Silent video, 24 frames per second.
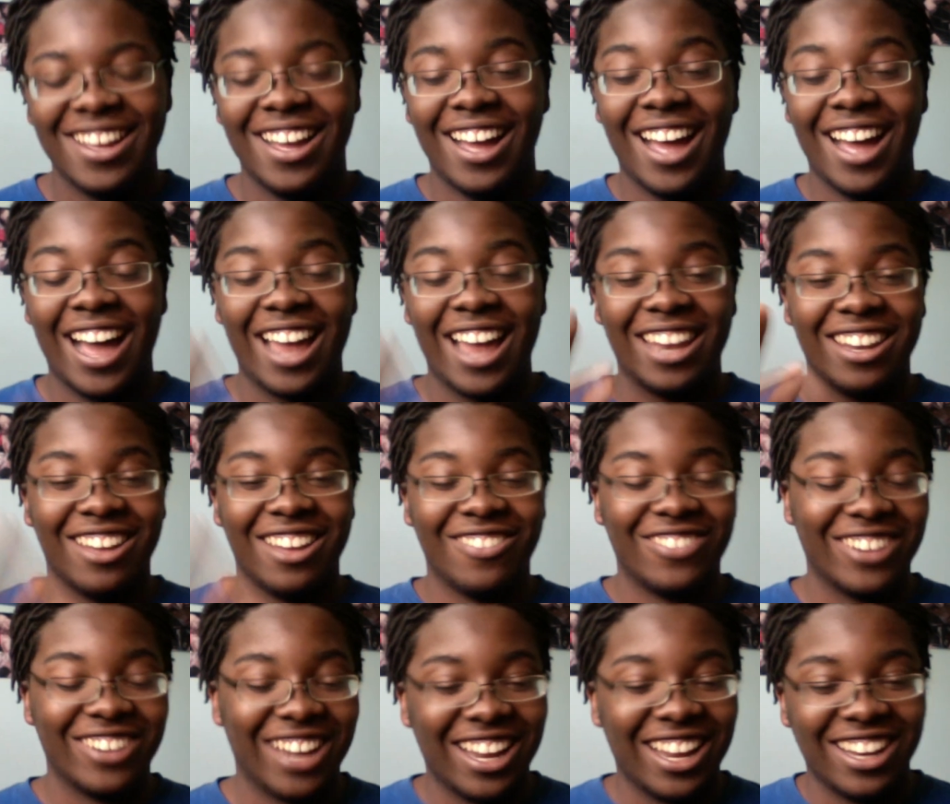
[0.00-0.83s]
I
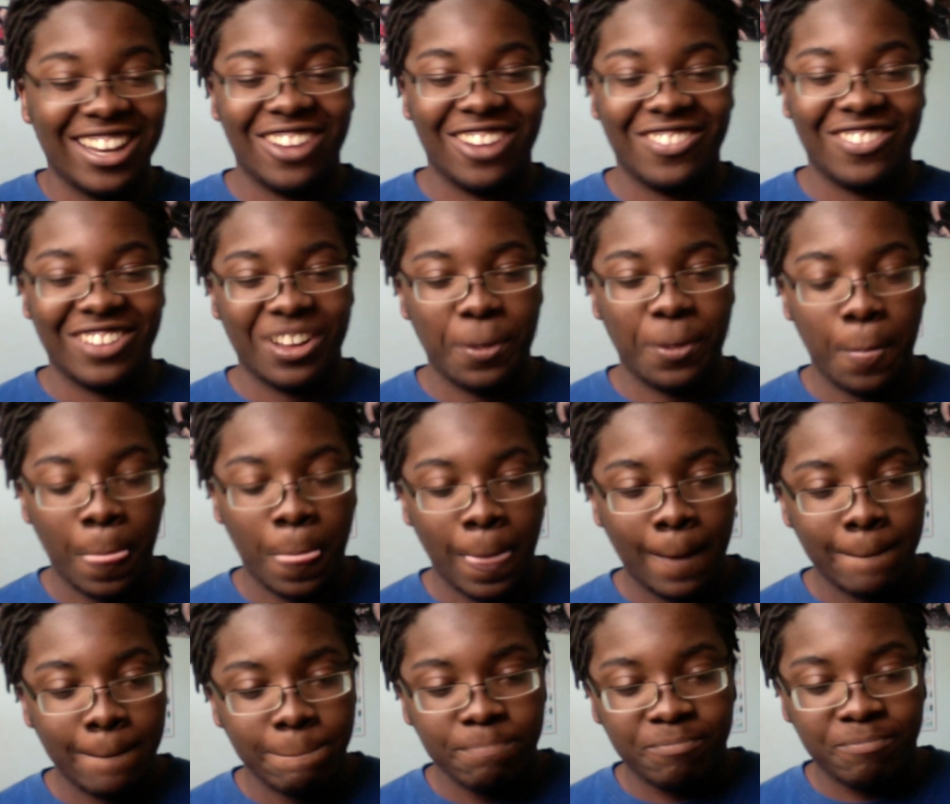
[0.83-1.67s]
love it. I love it.
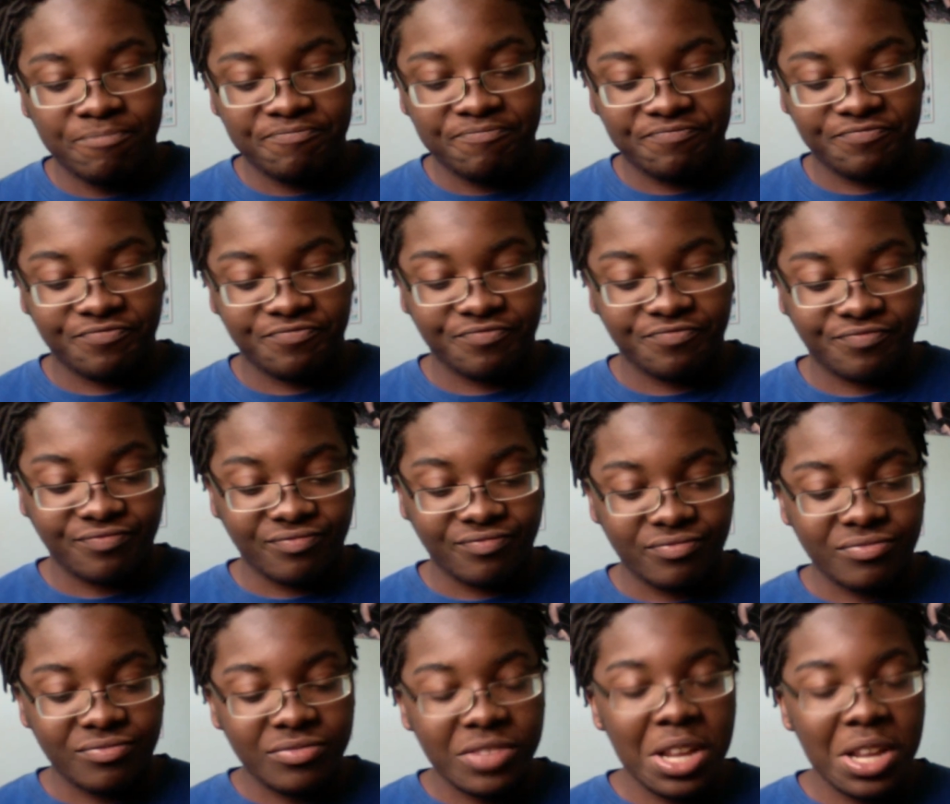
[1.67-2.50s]

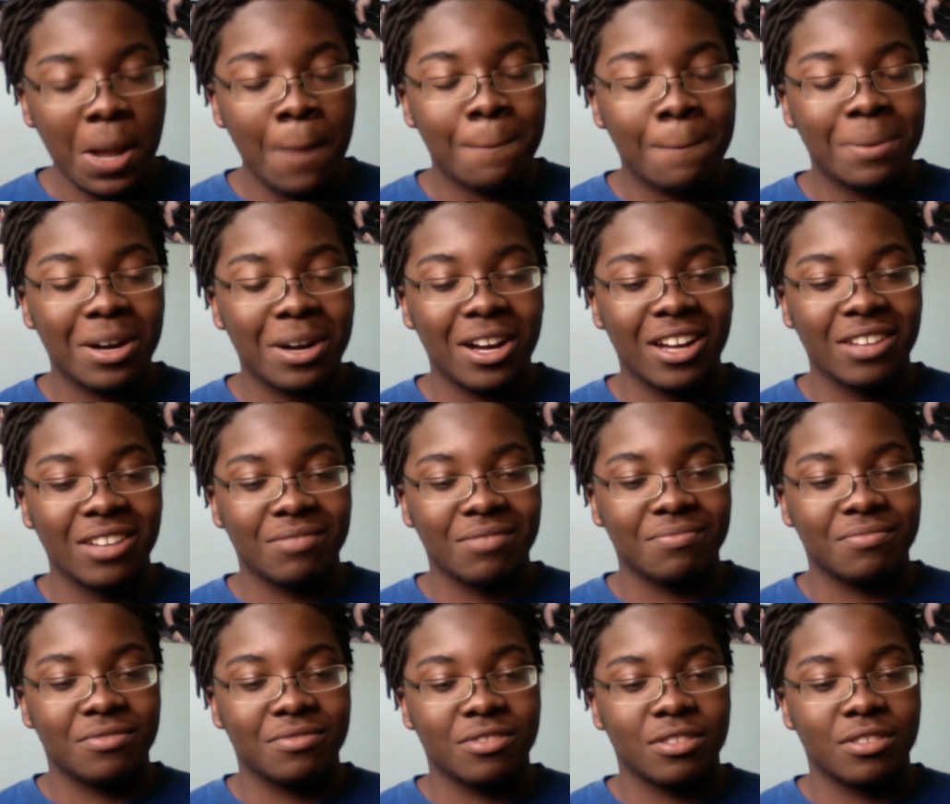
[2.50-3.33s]

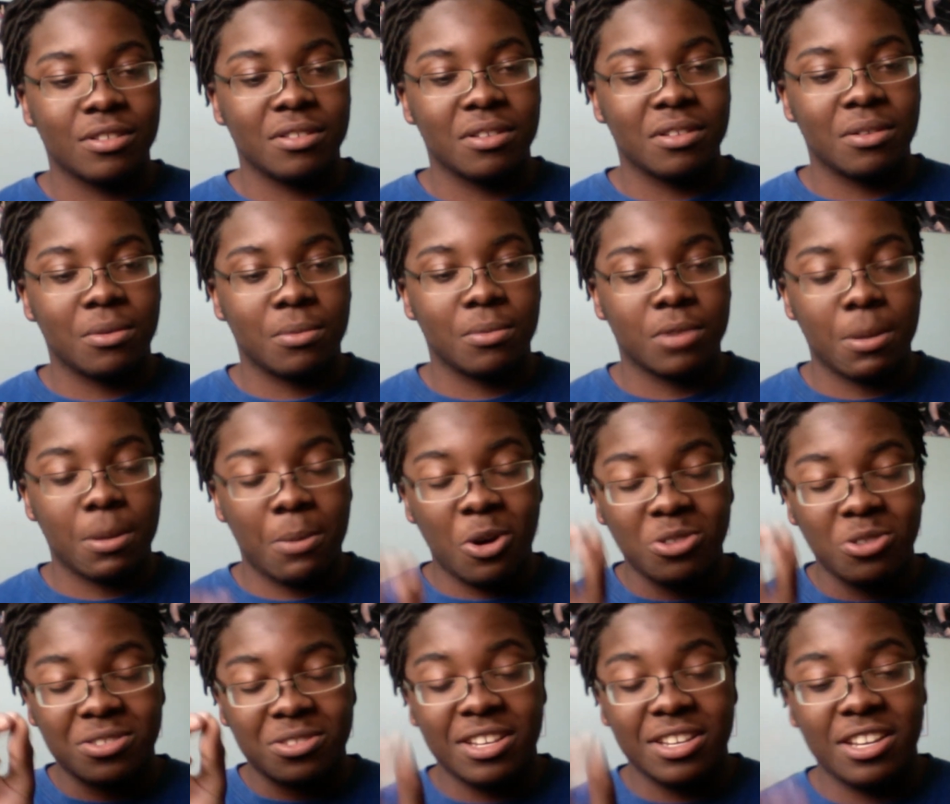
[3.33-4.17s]
But the
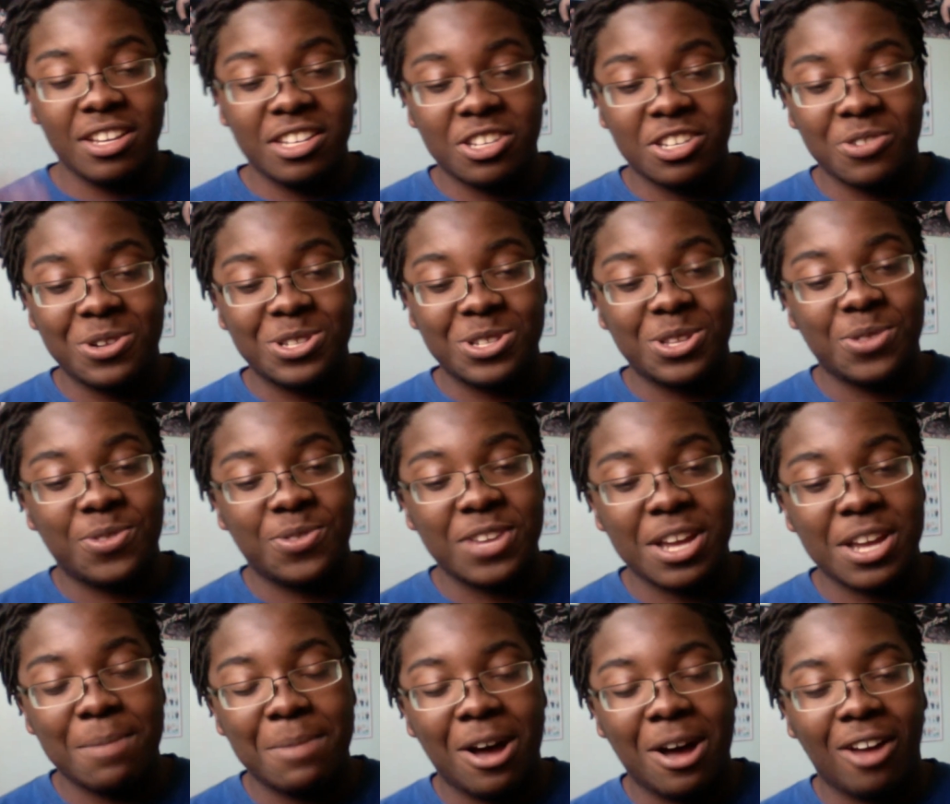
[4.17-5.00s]
most interesting
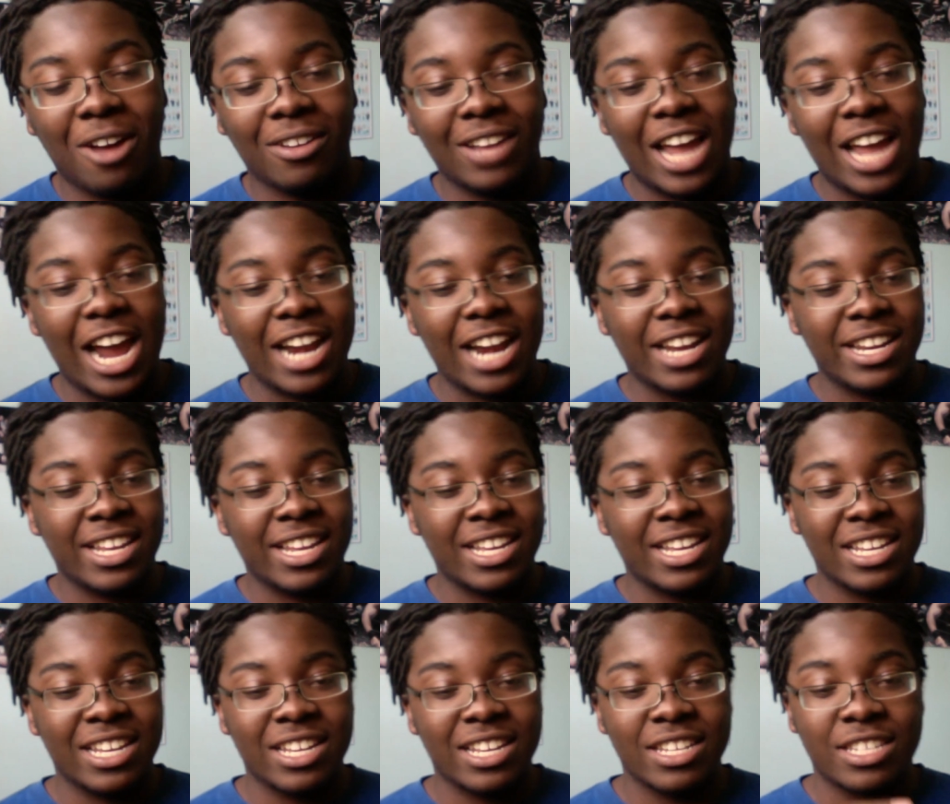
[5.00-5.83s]
thing about Aladdin
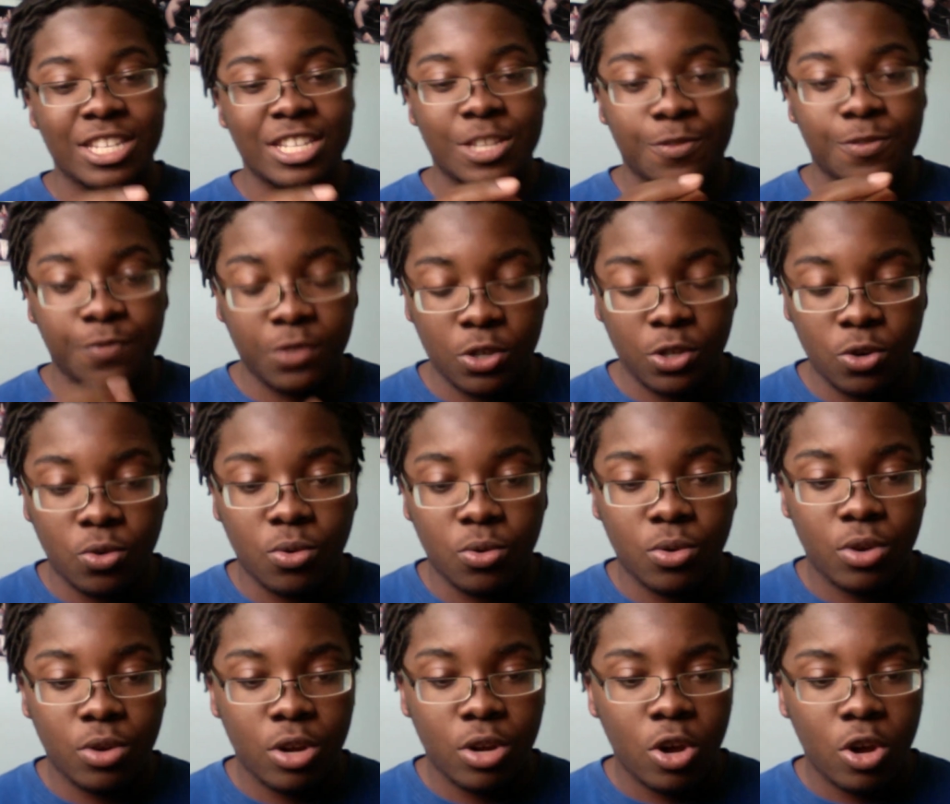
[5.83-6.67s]
is his flute,
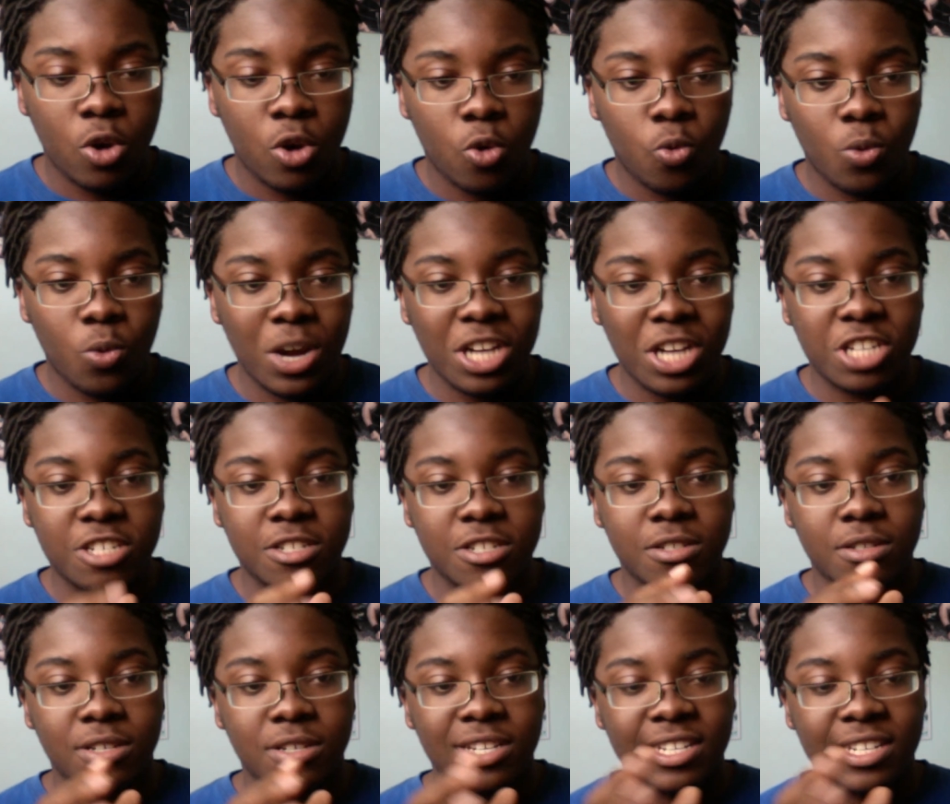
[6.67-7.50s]

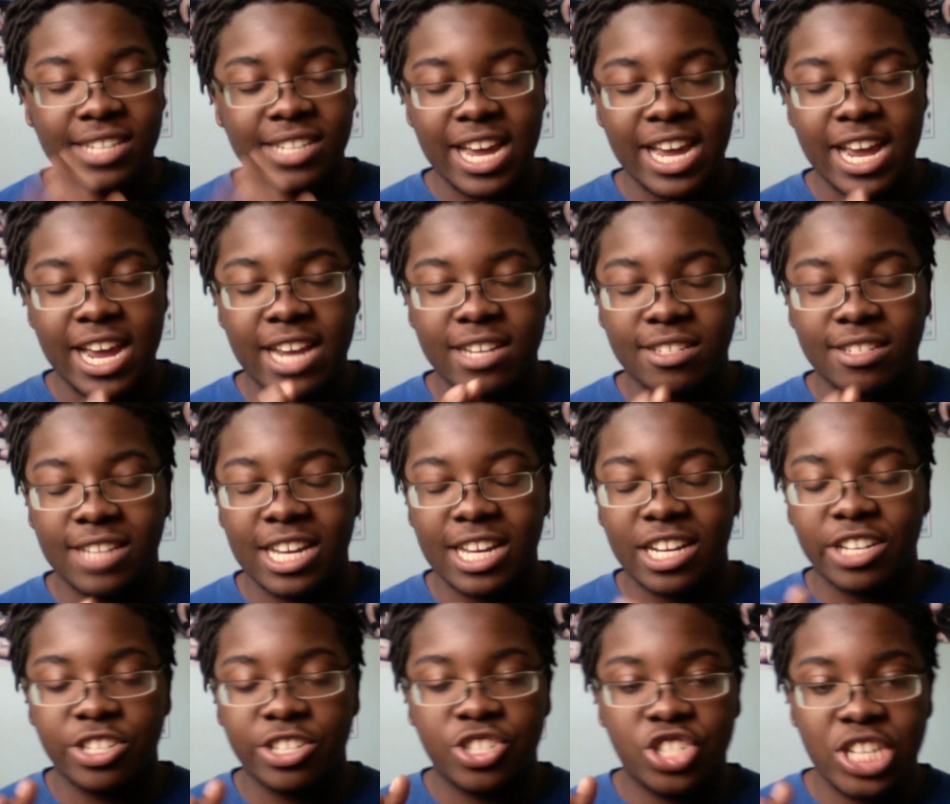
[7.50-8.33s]
which contains
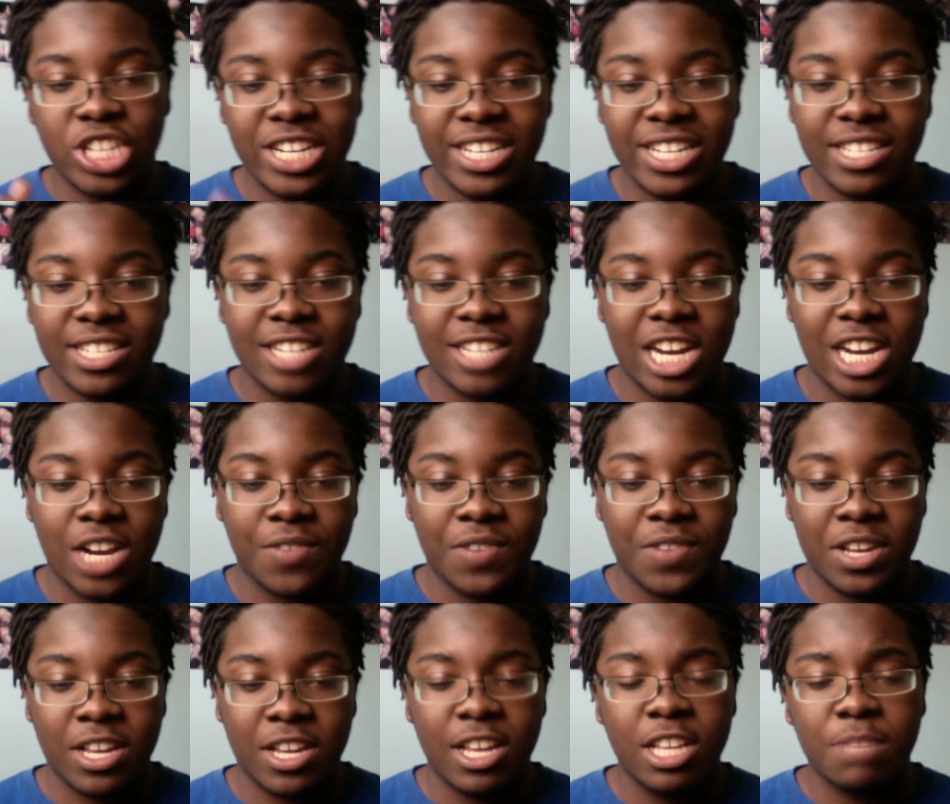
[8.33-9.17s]
like a djinn inside of it.